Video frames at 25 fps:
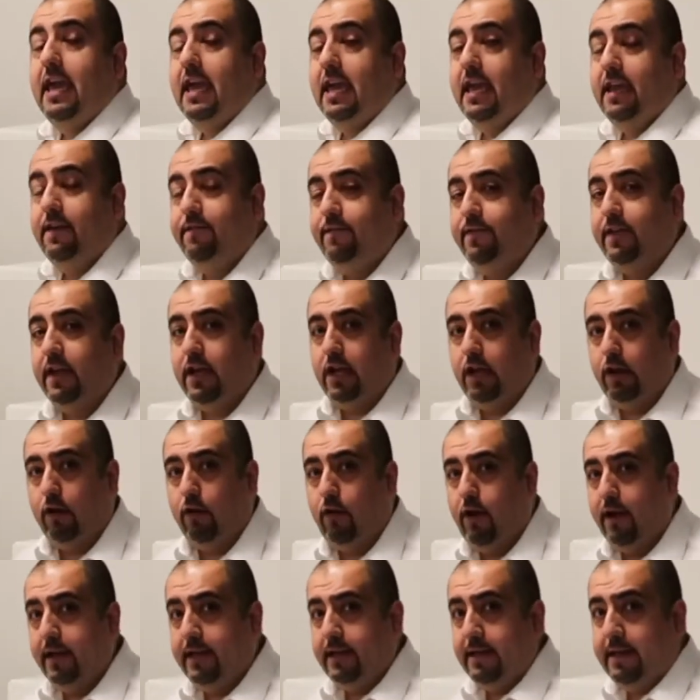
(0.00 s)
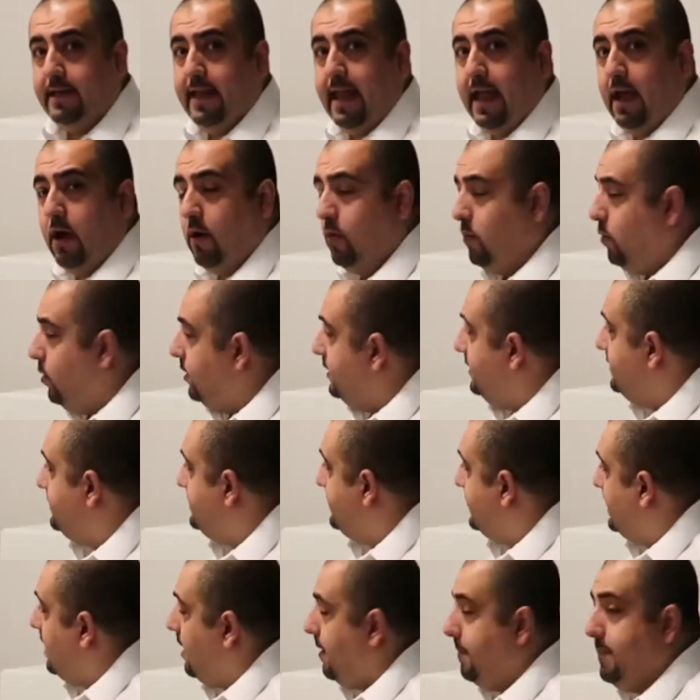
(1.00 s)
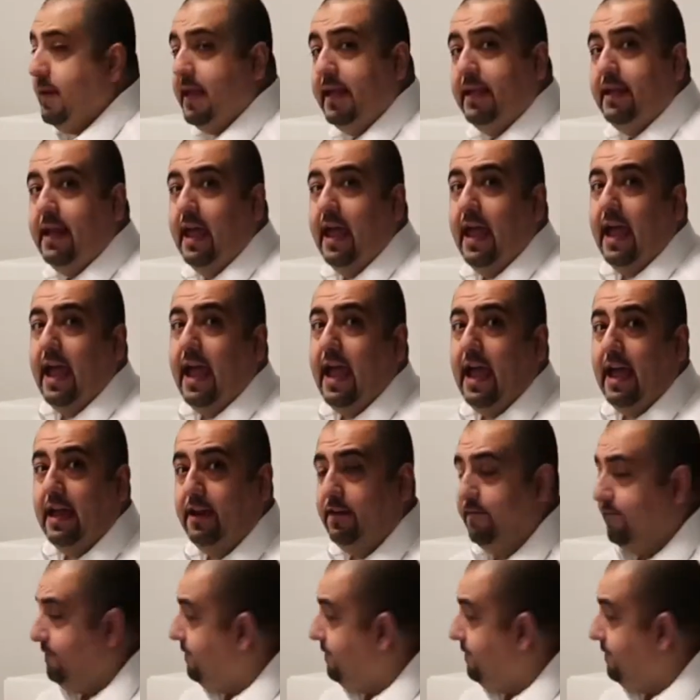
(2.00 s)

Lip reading: If the client now wanted to come in and